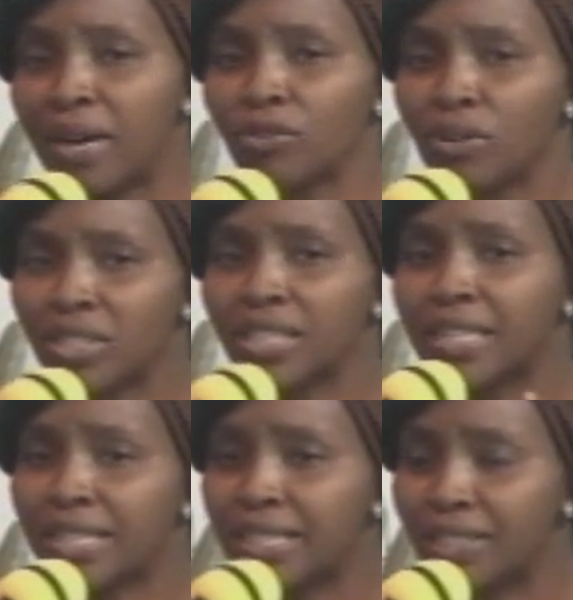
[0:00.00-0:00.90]
not
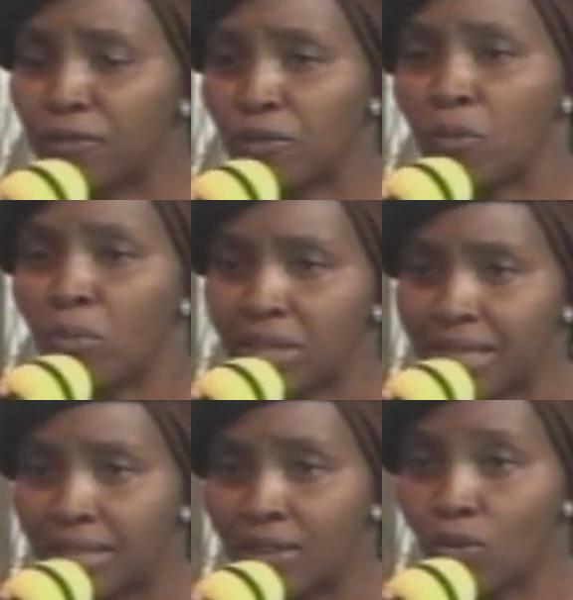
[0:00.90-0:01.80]
greedy for
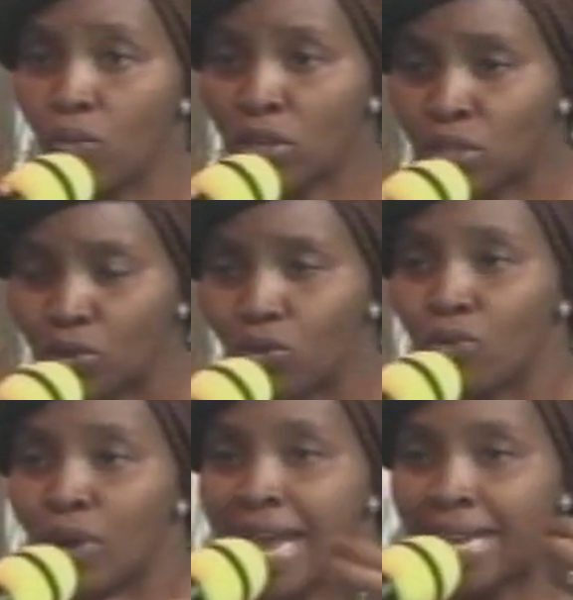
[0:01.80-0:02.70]
money, what you
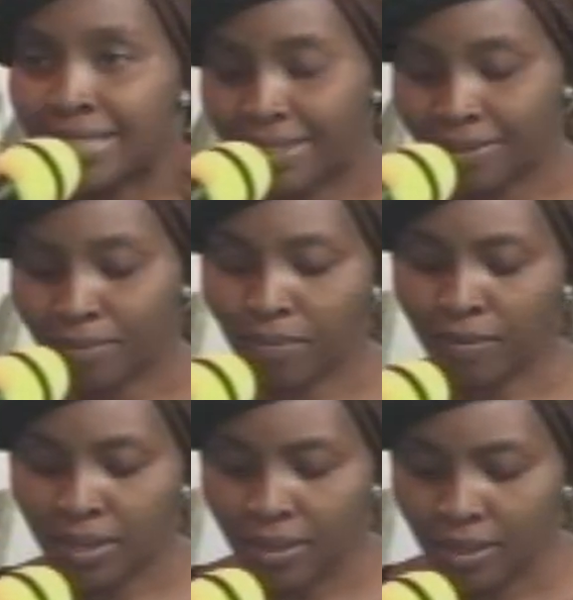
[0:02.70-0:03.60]
will earn,
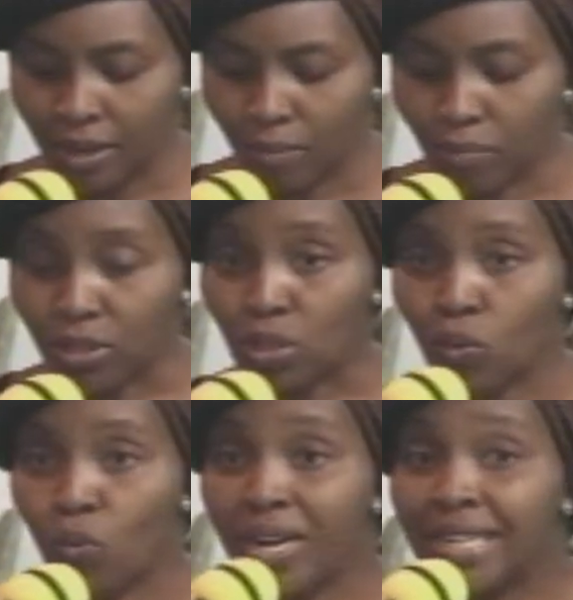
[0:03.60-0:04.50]
but
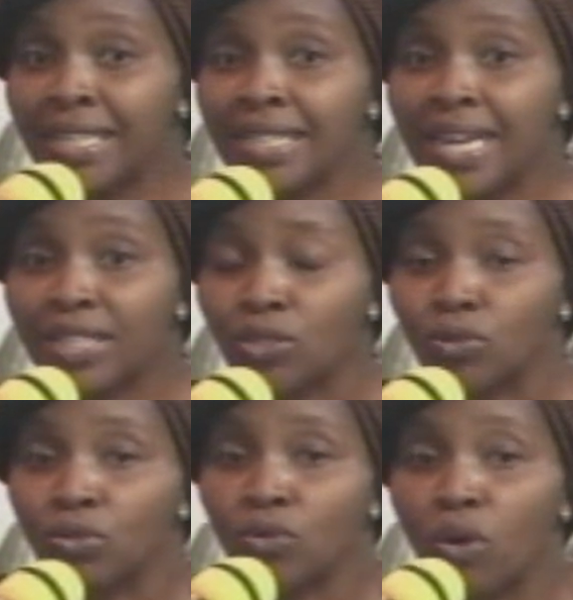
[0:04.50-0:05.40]
willingness
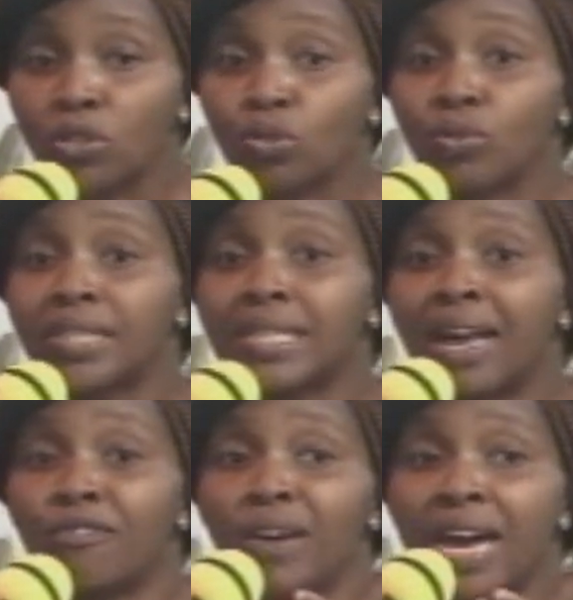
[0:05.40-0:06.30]
to do or to
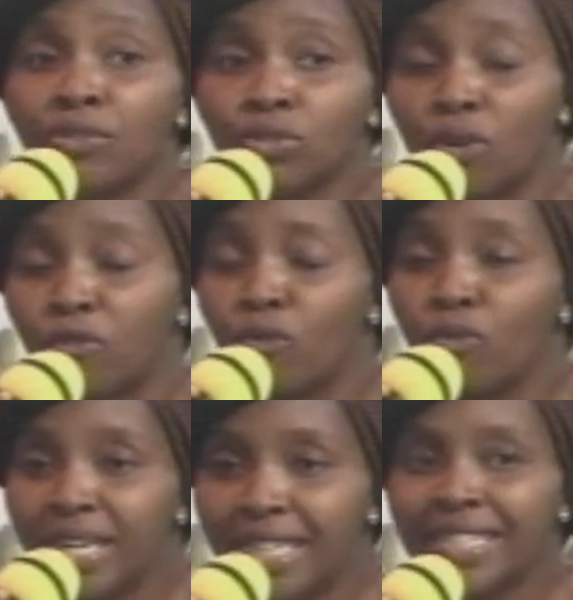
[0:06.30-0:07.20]
serve out of
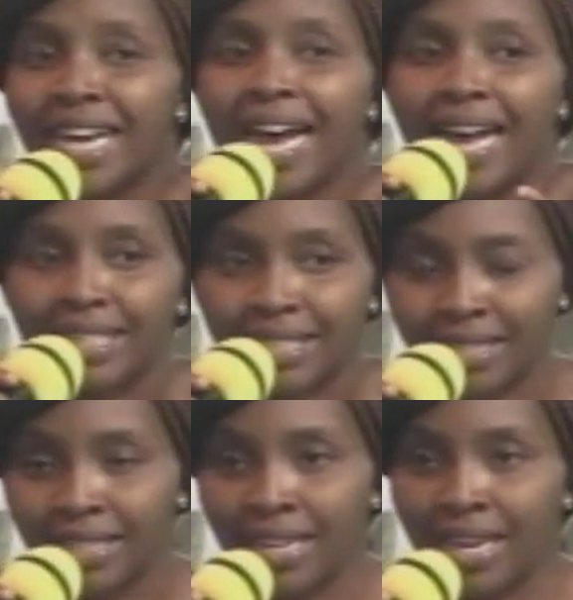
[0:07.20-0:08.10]
willing
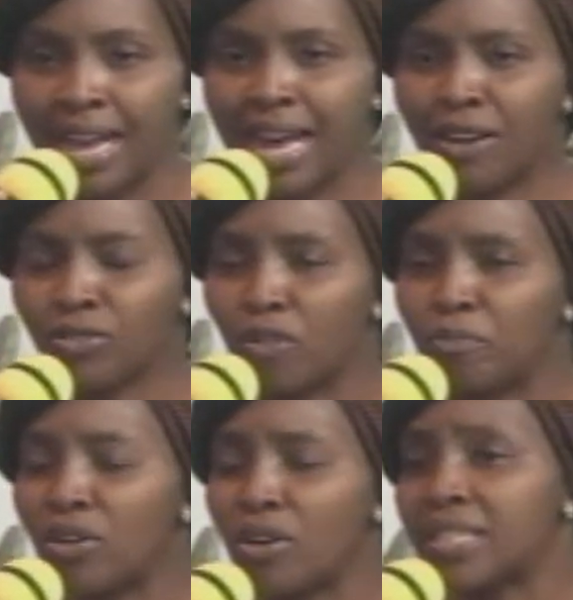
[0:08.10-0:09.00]
hearts. out of
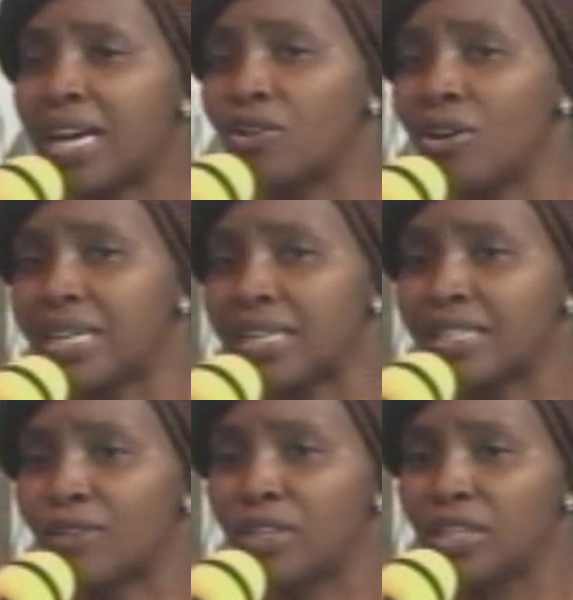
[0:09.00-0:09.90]
because that God has
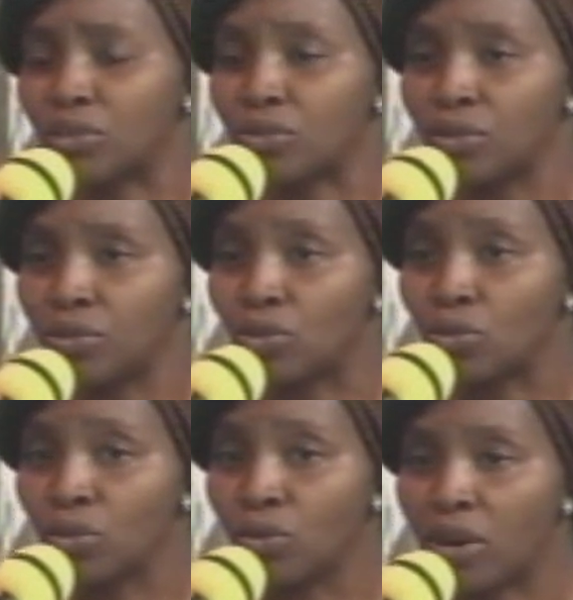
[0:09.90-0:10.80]
given it to you
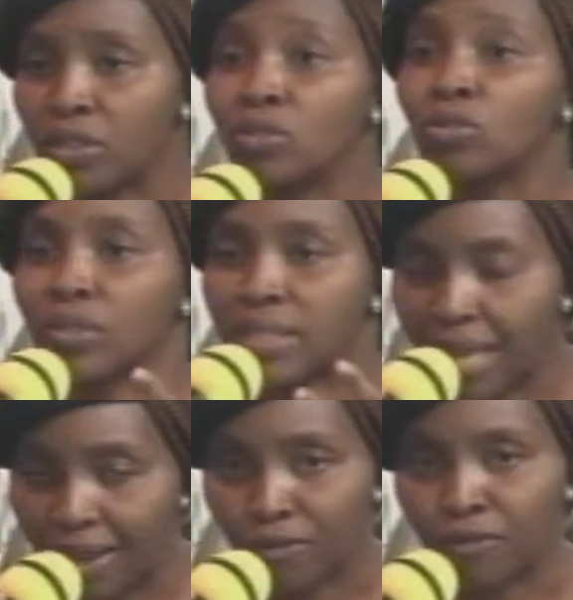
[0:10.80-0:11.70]
to do what? To
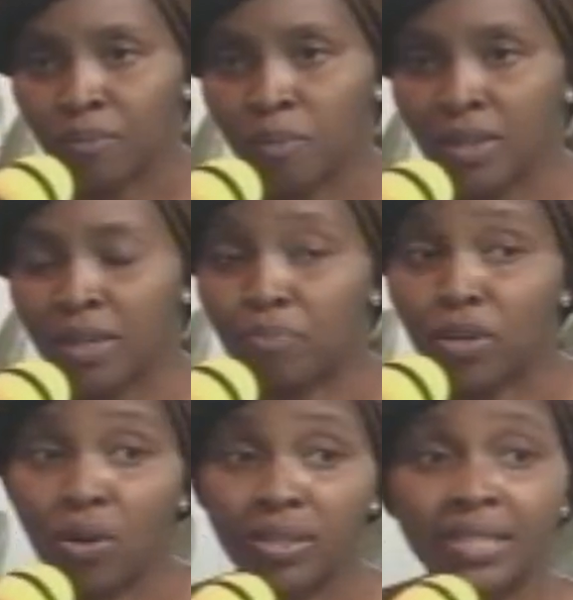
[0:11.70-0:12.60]
serve.
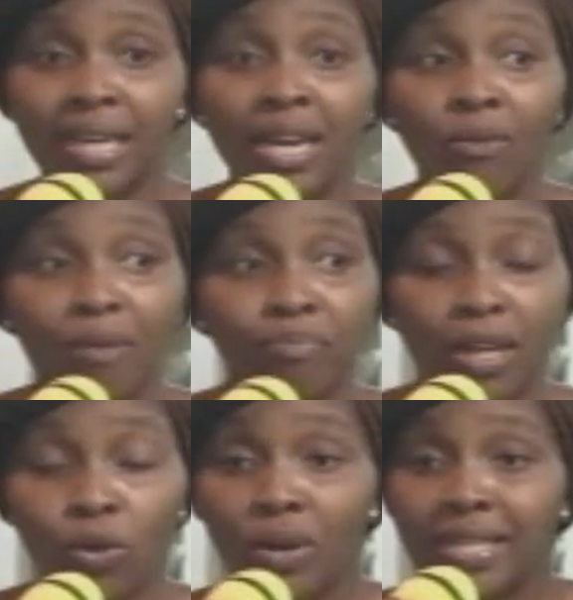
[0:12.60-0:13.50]
Because Nanya
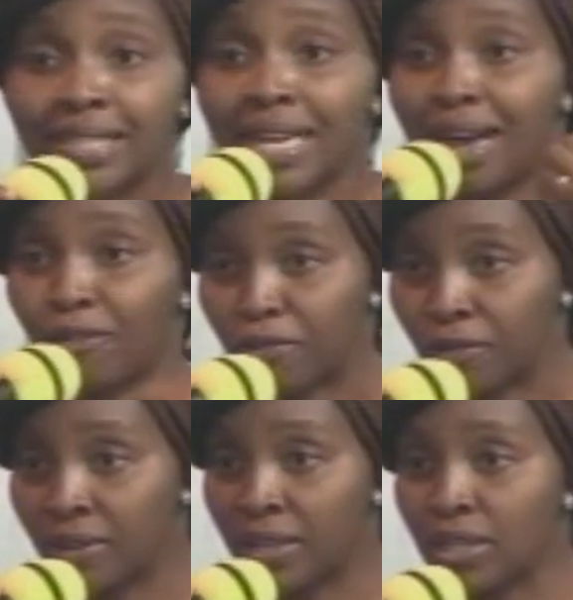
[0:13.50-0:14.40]
Wabialo we serve,
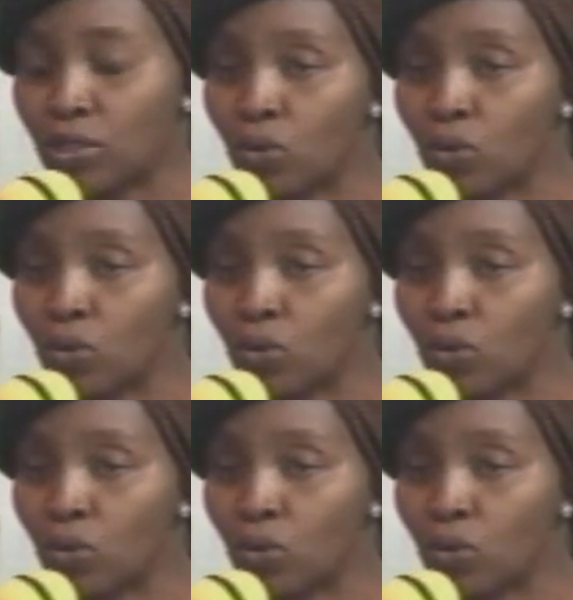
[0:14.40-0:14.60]
so